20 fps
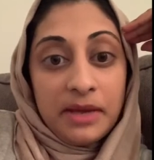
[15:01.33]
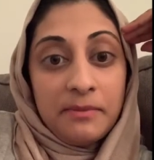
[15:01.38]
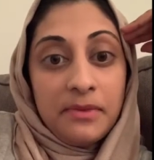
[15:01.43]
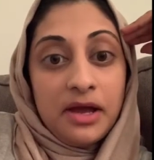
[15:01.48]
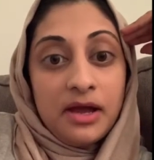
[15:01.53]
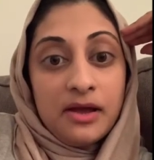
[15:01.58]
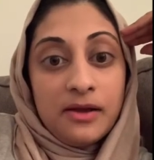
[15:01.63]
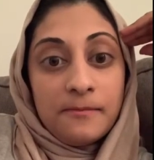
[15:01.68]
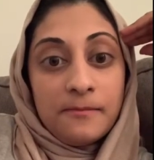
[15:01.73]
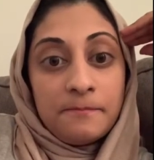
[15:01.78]

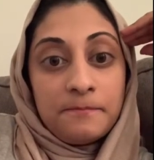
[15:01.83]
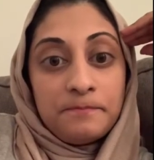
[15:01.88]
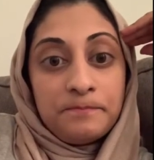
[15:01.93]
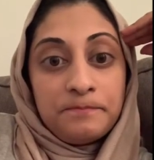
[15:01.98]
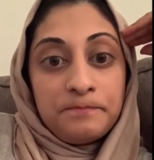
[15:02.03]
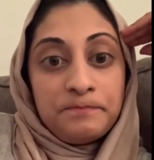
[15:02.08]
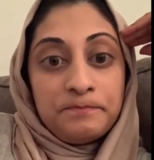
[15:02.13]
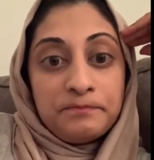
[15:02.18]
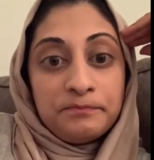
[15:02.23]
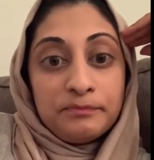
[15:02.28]
mom,
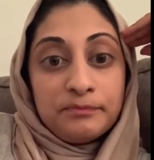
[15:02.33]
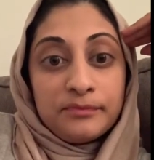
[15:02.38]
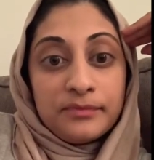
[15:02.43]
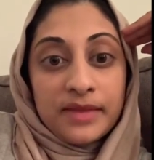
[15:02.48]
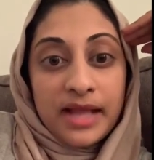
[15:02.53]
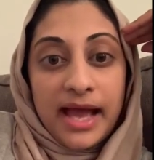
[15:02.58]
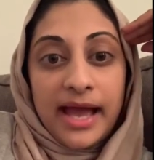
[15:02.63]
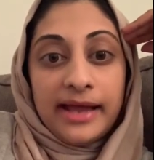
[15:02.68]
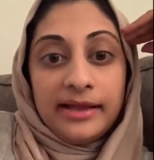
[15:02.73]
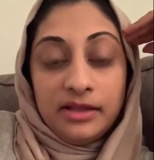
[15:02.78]

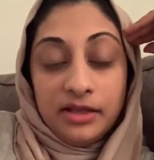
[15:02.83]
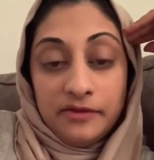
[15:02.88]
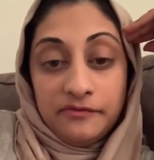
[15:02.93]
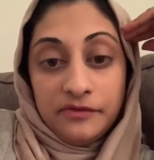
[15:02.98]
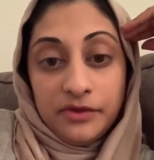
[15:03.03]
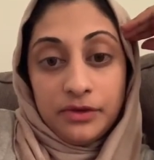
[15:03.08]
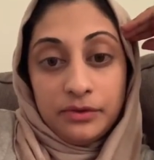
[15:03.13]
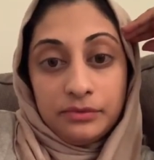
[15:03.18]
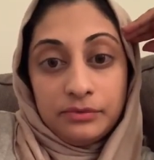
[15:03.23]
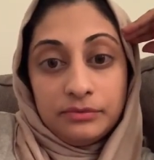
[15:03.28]
I love
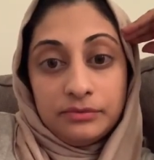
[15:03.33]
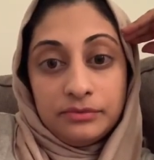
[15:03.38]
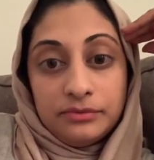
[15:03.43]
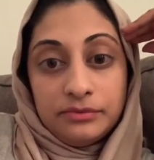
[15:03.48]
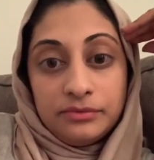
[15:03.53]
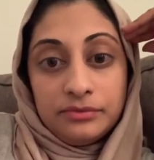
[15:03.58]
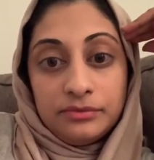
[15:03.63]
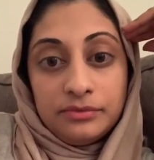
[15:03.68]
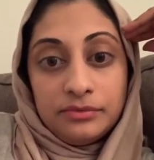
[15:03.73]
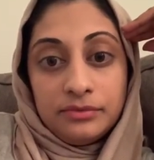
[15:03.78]
you
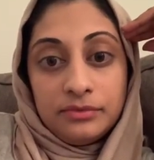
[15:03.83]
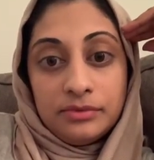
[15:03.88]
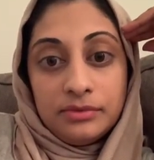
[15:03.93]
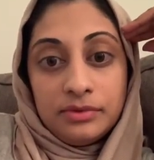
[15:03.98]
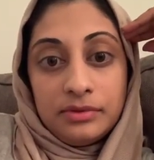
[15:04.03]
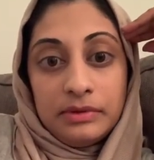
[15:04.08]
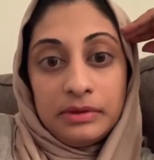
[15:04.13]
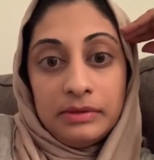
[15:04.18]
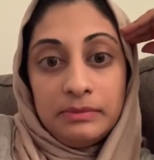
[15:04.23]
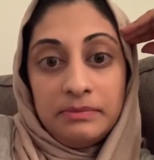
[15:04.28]

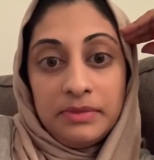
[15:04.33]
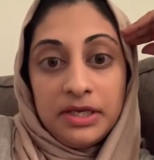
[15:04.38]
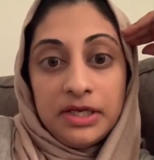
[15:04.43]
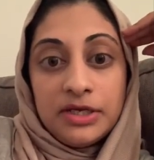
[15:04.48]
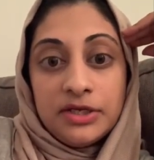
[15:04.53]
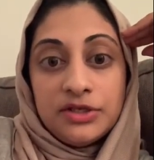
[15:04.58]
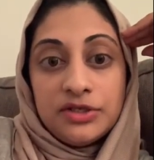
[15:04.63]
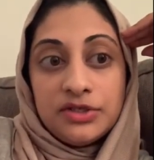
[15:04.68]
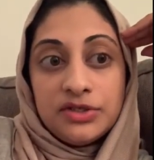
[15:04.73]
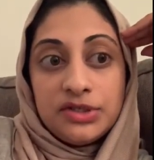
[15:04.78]

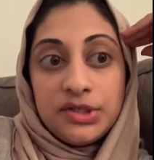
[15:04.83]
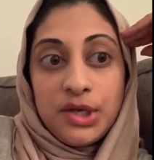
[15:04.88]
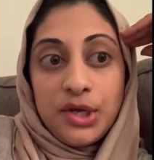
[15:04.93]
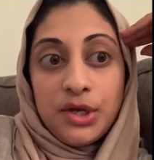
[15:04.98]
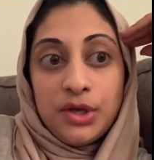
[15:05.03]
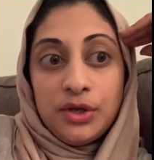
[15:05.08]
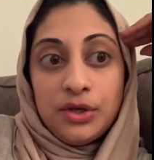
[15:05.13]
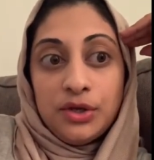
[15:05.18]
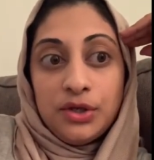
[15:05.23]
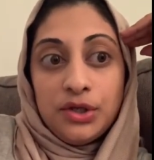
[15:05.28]
because
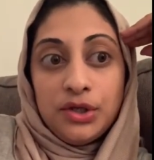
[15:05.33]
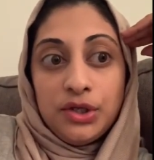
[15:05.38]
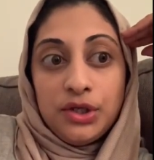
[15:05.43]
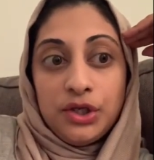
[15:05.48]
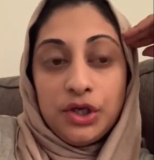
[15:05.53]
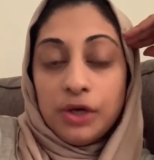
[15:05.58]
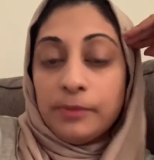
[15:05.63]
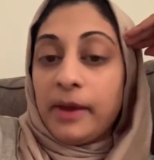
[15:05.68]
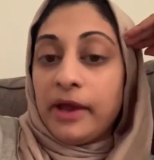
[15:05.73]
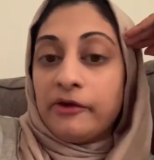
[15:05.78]

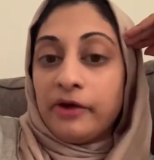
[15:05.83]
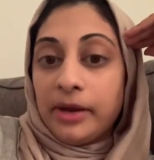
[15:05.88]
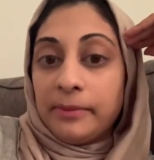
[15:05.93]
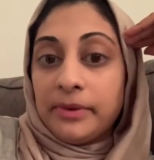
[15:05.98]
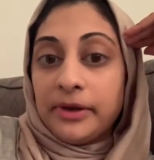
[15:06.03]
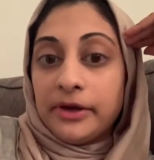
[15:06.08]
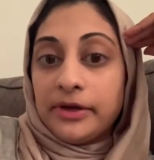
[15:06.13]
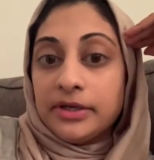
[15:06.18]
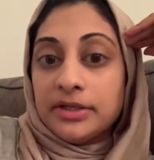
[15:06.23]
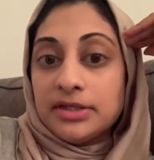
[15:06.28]
you're my
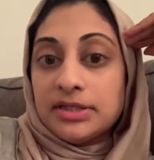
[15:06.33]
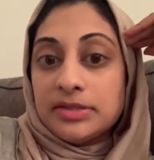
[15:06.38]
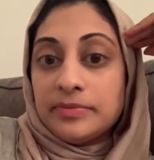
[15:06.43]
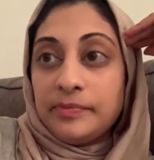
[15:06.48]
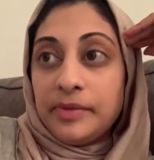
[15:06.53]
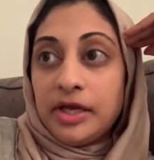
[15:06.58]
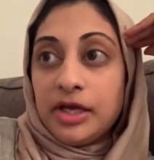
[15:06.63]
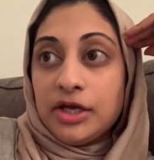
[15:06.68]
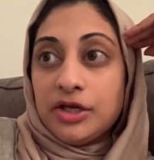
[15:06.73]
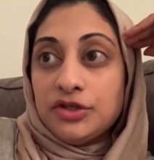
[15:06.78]
grandparents,
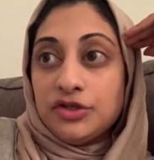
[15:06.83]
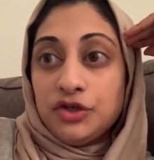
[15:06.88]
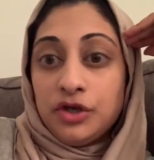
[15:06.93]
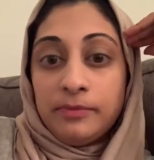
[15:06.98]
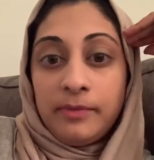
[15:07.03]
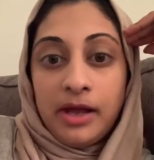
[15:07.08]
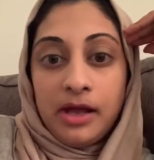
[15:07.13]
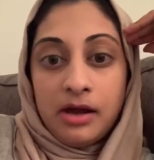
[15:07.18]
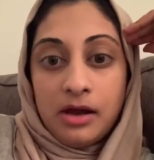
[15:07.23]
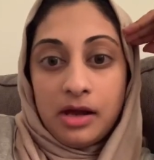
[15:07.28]
because you're
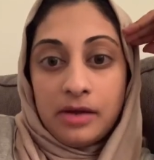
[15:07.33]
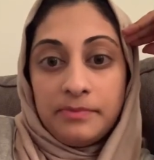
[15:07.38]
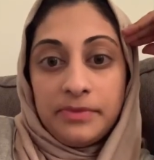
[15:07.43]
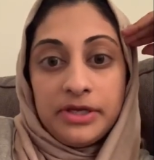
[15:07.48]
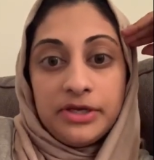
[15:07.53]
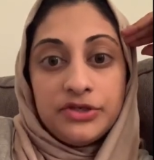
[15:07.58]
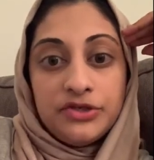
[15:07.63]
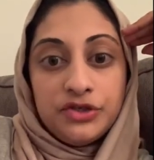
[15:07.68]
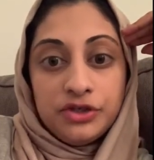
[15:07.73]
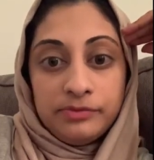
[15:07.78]
my aunt,
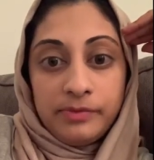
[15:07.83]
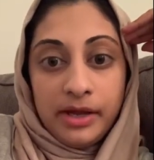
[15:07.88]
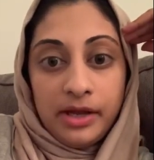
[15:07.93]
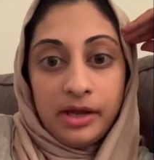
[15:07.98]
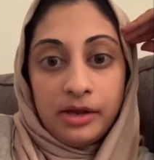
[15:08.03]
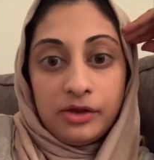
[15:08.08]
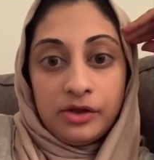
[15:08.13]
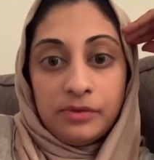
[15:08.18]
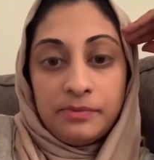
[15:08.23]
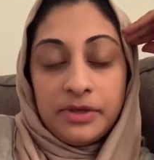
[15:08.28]
because you're my
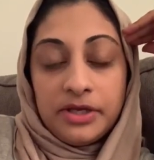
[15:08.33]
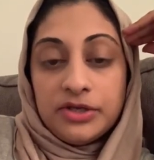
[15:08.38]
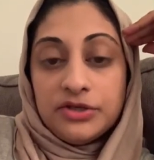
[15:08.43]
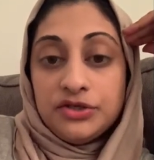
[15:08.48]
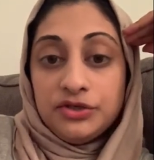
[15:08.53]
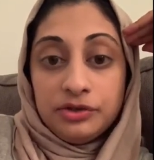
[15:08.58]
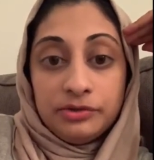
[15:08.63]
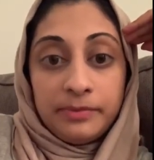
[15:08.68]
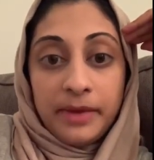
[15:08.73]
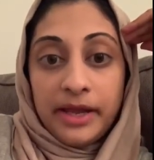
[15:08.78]
uncle, because
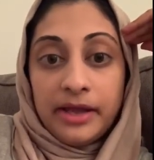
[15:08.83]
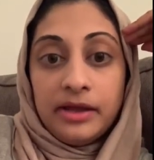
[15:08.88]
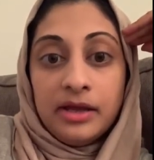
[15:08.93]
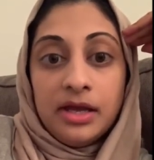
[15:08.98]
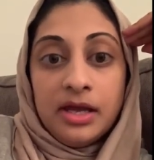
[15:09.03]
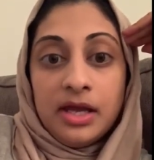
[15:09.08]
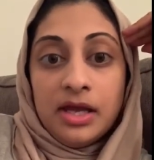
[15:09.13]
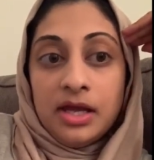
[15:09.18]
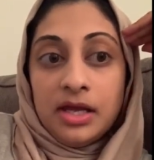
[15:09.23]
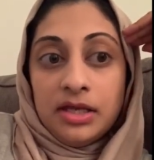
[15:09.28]
you're my,
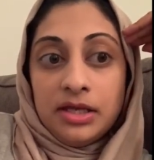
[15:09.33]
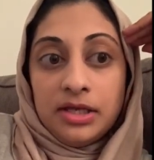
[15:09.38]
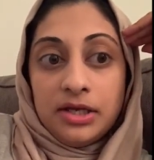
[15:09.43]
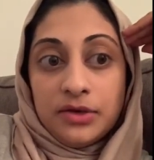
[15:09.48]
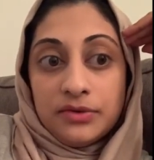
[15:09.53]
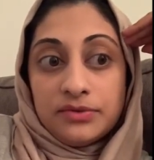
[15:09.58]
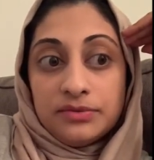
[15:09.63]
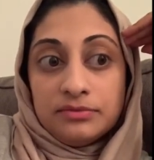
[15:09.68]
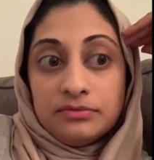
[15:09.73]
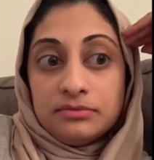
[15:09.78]
you
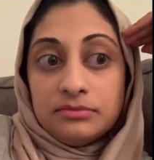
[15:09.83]
know,